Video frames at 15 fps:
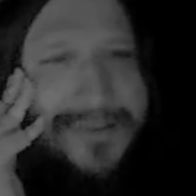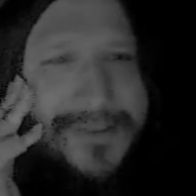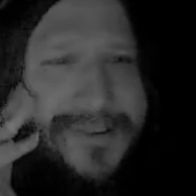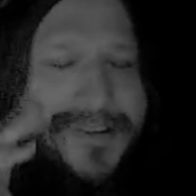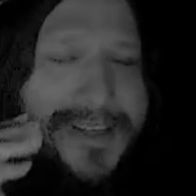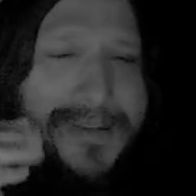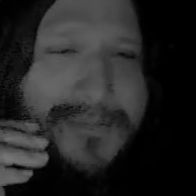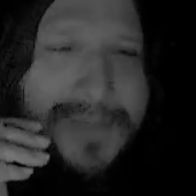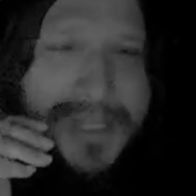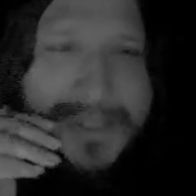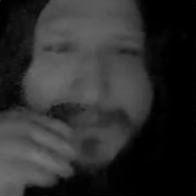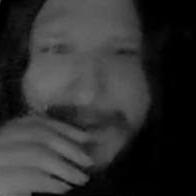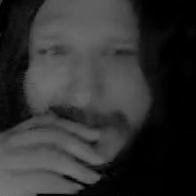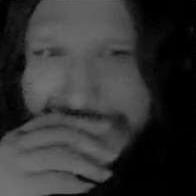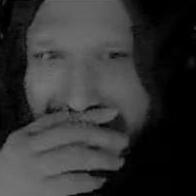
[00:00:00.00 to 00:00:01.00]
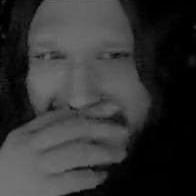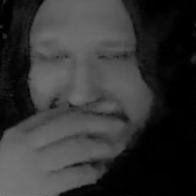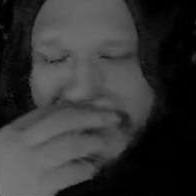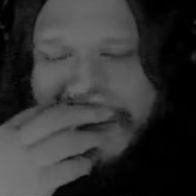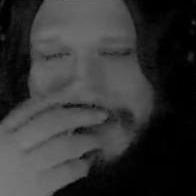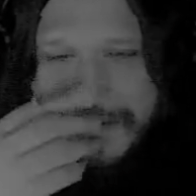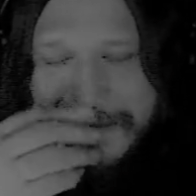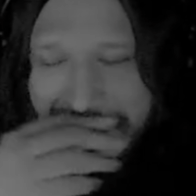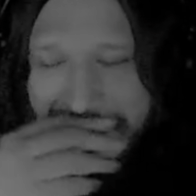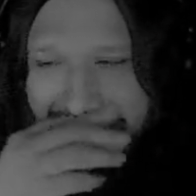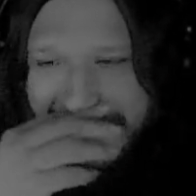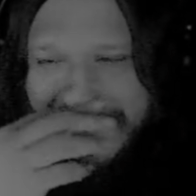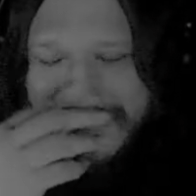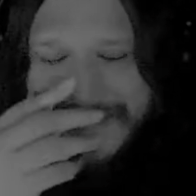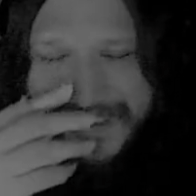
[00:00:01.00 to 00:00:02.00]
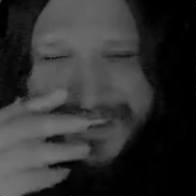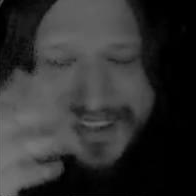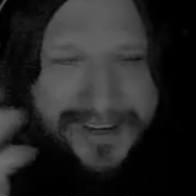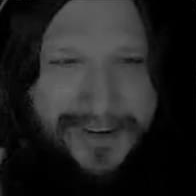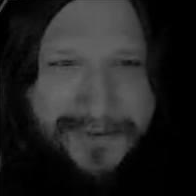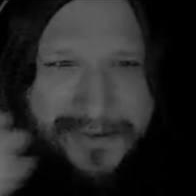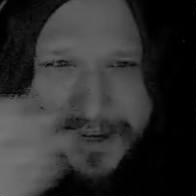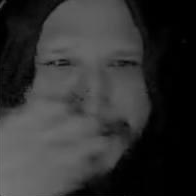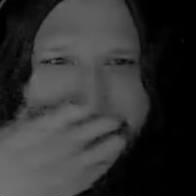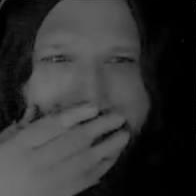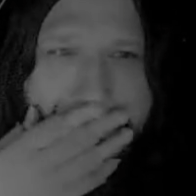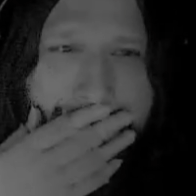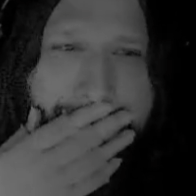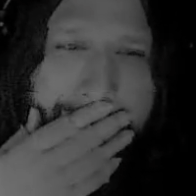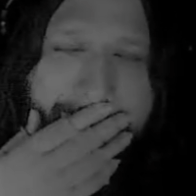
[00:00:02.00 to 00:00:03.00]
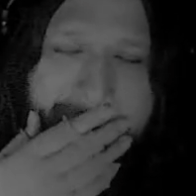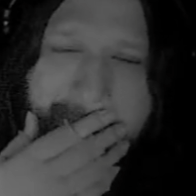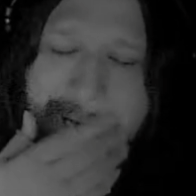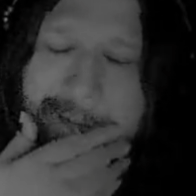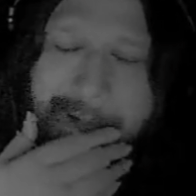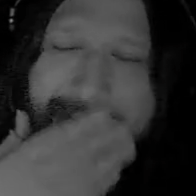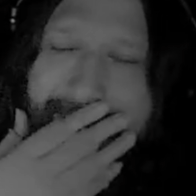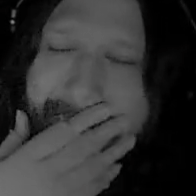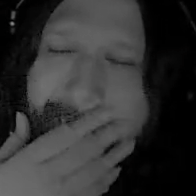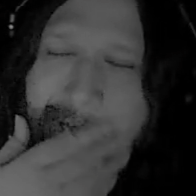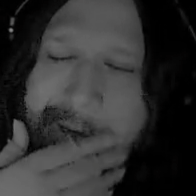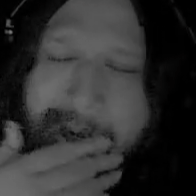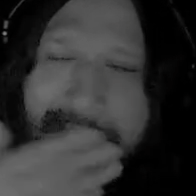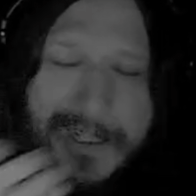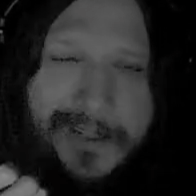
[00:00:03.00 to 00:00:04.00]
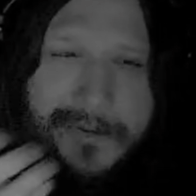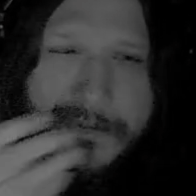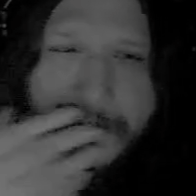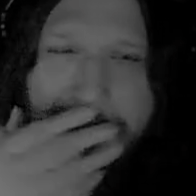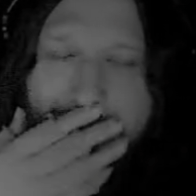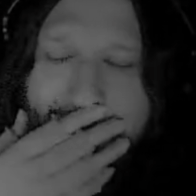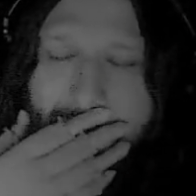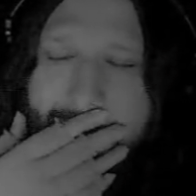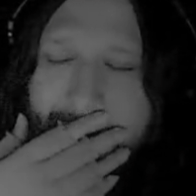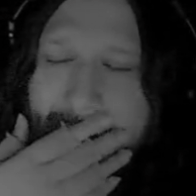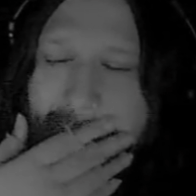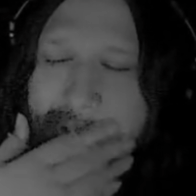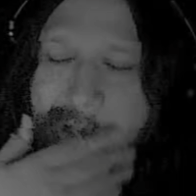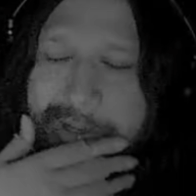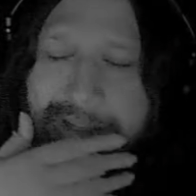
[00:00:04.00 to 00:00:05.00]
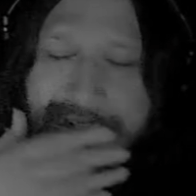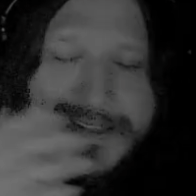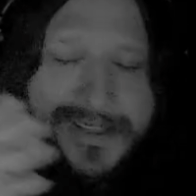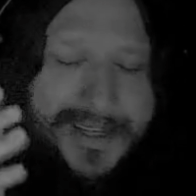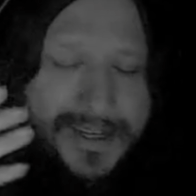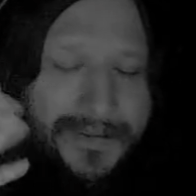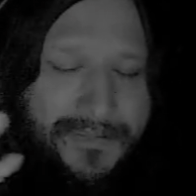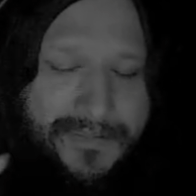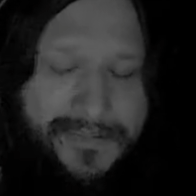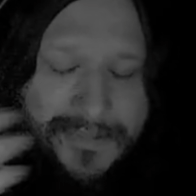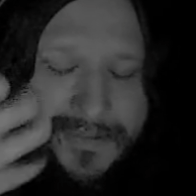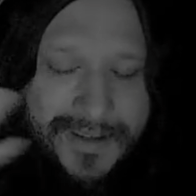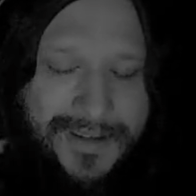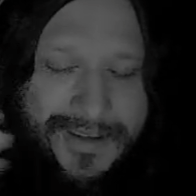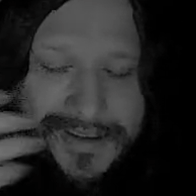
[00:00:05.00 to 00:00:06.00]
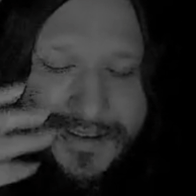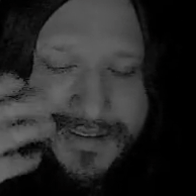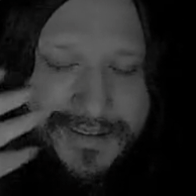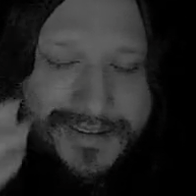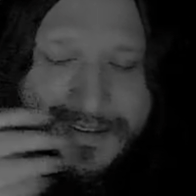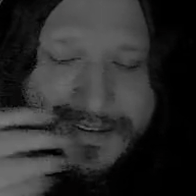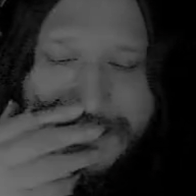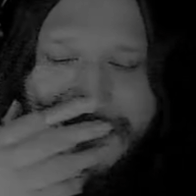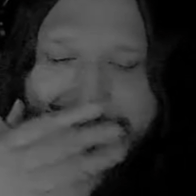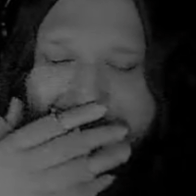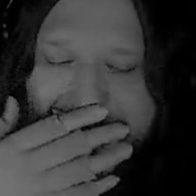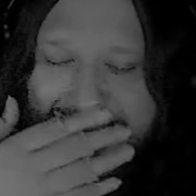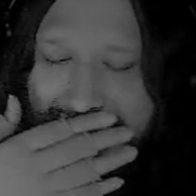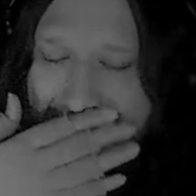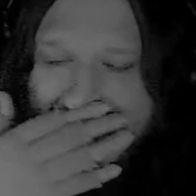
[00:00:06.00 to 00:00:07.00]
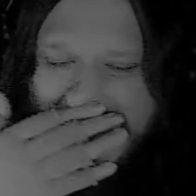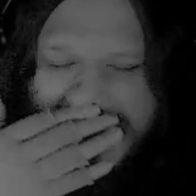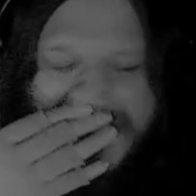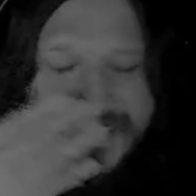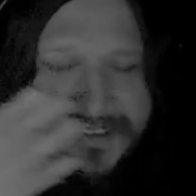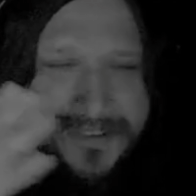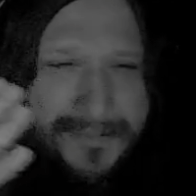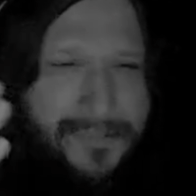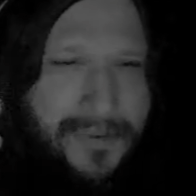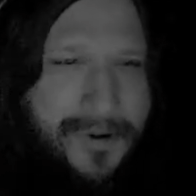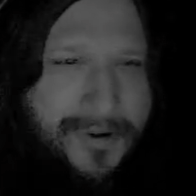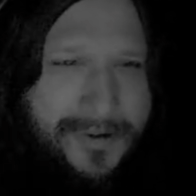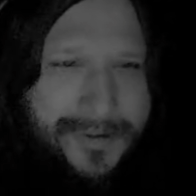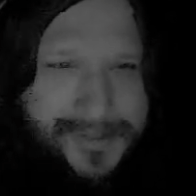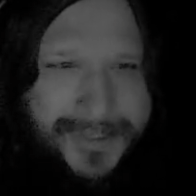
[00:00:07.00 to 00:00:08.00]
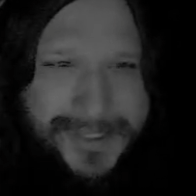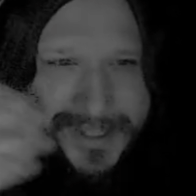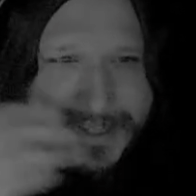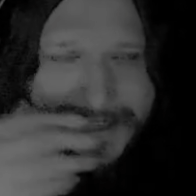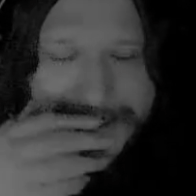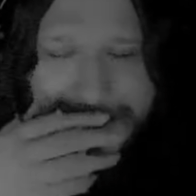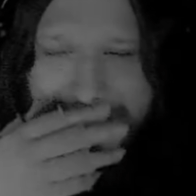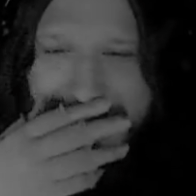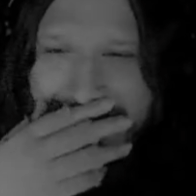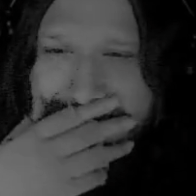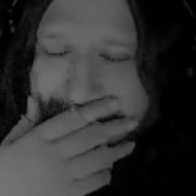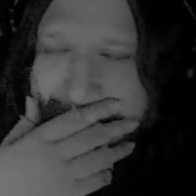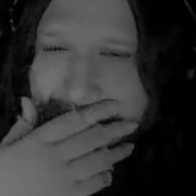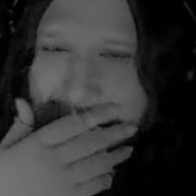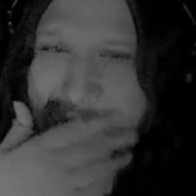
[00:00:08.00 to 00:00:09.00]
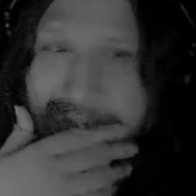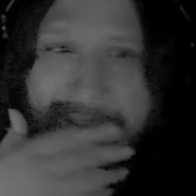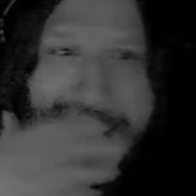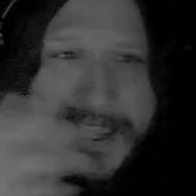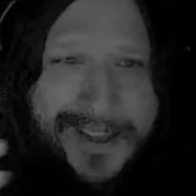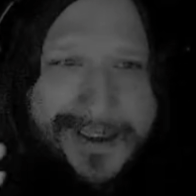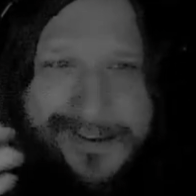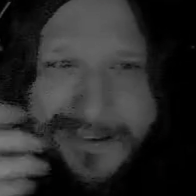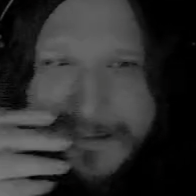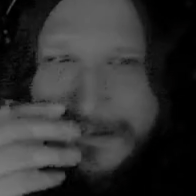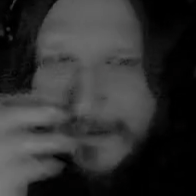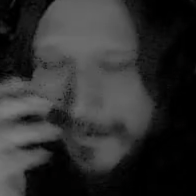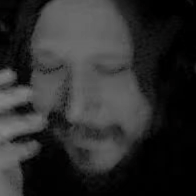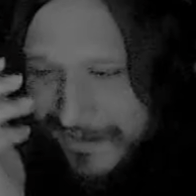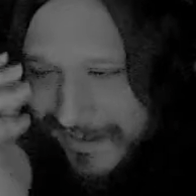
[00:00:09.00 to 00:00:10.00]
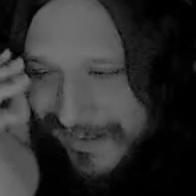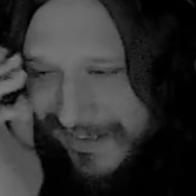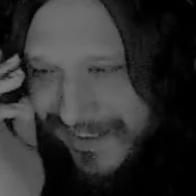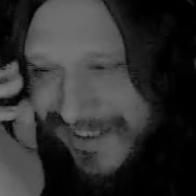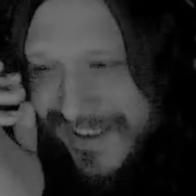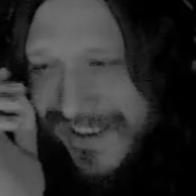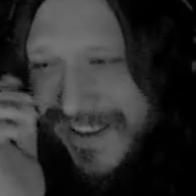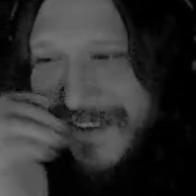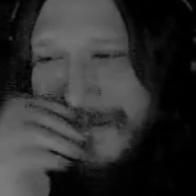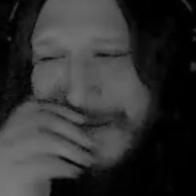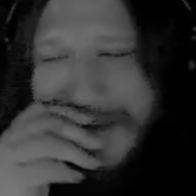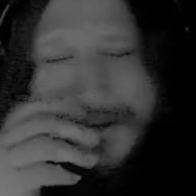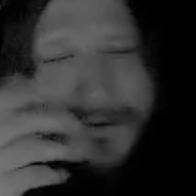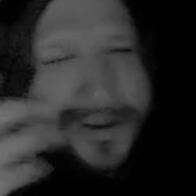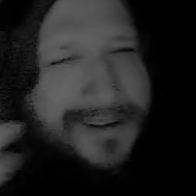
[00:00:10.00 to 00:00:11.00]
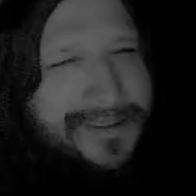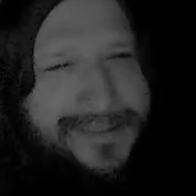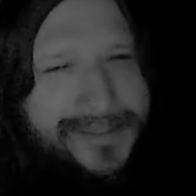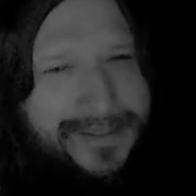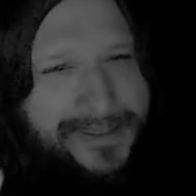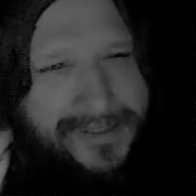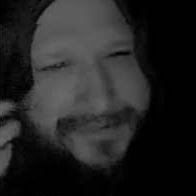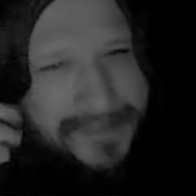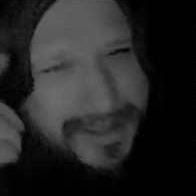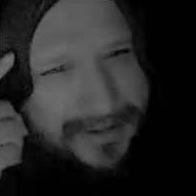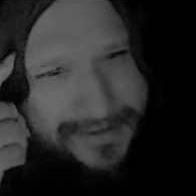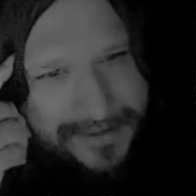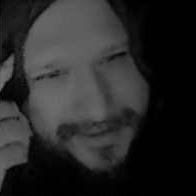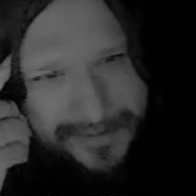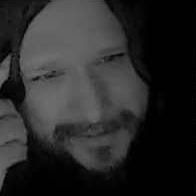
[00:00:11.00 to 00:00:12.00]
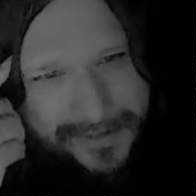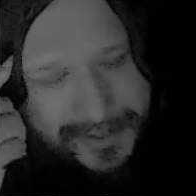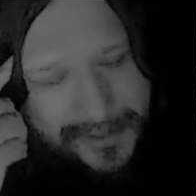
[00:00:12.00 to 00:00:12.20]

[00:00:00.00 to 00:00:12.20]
in the same baseball team, or, you know what I mean? Like, not literal, but you know, like in the same, they're the same part of the city, they're the same gang. Wow, why do these things matter to